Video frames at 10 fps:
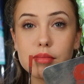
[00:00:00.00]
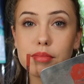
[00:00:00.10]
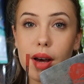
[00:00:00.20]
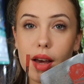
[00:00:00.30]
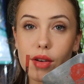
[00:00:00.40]

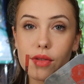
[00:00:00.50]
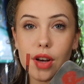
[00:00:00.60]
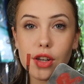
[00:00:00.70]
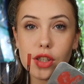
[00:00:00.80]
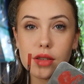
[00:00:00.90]
my own
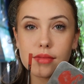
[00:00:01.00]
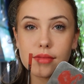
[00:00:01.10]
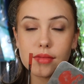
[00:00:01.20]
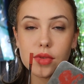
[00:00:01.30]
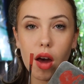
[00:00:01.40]
version
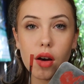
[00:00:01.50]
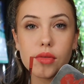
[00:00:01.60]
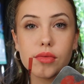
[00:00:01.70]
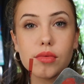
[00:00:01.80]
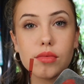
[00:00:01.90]

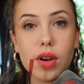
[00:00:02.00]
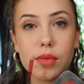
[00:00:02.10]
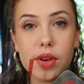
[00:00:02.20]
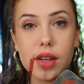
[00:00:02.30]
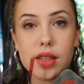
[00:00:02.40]
of
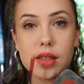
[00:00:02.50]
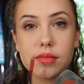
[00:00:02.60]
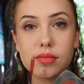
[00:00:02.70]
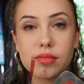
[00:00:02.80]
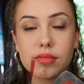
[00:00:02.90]
Rum
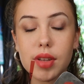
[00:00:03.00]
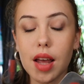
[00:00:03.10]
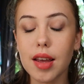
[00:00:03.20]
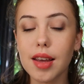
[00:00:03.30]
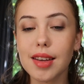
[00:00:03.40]
Raisin,
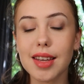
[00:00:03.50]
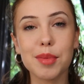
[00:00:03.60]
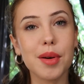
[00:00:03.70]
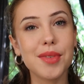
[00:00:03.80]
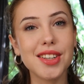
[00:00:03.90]

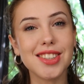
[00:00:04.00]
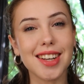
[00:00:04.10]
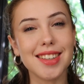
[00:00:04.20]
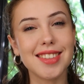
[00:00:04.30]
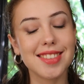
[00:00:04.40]
keep on
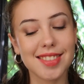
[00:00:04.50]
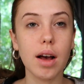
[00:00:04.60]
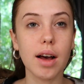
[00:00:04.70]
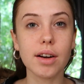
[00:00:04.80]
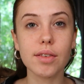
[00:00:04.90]
watching.
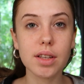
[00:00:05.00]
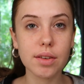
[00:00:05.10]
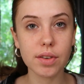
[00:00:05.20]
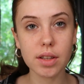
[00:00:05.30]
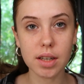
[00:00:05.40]
I don't
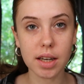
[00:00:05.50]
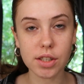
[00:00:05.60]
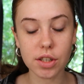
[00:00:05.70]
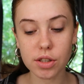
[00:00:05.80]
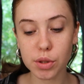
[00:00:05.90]
really feel the
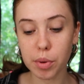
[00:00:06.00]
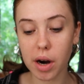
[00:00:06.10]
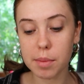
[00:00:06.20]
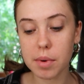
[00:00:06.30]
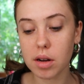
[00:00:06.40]
need to use
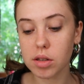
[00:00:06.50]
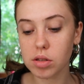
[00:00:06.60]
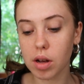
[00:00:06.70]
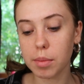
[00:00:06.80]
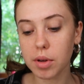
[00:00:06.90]
primer,
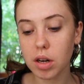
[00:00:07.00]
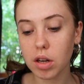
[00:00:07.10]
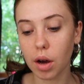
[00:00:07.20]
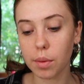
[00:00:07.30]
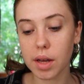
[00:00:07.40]
so I'm going
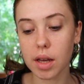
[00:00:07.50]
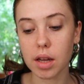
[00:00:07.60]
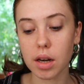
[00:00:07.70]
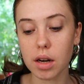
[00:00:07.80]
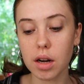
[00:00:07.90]
to go
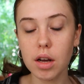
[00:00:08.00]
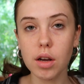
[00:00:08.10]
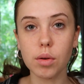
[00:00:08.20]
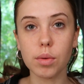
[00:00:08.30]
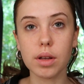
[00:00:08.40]
in
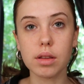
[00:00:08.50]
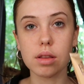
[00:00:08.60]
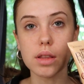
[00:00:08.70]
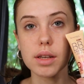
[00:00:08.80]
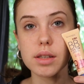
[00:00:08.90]
with
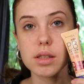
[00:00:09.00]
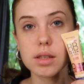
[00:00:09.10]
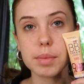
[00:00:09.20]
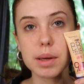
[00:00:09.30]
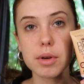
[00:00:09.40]

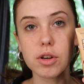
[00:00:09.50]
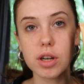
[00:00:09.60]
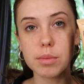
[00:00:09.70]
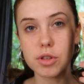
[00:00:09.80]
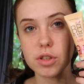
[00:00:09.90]
this BB
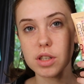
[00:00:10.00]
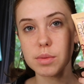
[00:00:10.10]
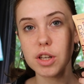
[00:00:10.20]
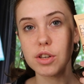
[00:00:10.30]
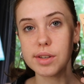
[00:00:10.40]
cream just because
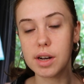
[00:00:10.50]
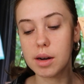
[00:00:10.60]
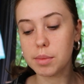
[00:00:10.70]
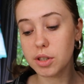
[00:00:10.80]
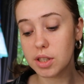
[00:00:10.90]
I want to use it
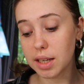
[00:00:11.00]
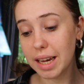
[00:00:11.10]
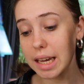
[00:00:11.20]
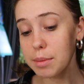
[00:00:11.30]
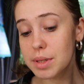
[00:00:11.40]
up because it
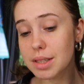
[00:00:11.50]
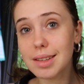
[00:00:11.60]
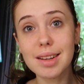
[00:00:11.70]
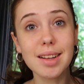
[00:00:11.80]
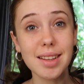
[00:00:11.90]
keeps
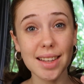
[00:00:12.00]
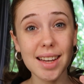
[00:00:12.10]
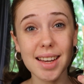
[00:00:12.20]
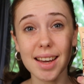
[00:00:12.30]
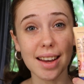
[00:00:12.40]

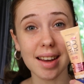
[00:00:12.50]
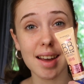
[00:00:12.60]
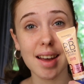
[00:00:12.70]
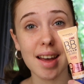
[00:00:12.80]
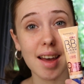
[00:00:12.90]
leaking
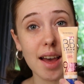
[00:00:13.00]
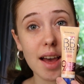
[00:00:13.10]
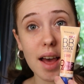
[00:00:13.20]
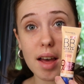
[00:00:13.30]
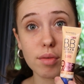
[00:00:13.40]

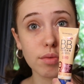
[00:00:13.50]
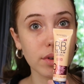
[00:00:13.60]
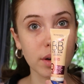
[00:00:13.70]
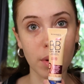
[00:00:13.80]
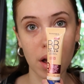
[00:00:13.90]

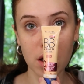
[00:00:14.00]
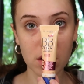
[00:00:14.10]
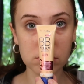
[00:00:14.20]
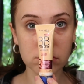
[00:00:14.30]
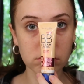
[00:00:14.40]

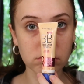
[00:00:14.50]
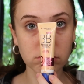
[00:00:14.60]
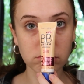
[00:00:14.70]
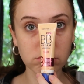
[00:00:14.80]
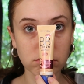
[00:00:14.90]
everywhere.
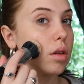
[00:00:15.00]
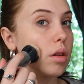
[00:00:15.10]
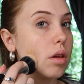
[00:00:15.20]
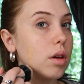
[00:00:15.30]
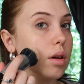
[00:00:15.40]

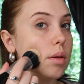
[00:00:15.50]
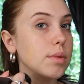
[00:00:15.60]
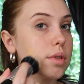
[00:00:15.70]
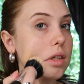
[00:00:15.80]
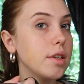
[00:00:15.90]

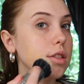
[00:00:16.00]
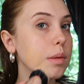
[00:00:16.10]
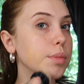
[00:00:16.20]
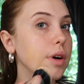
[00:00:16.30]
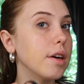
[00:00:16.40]
I'm just going to use
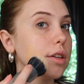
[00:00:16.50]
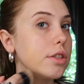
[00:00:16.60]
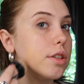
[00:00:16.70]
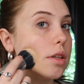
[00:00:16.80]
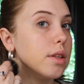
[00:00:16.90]
a
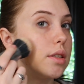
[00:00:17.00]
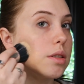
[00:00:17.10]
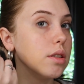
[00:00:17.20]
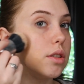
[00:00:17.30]
brush, and this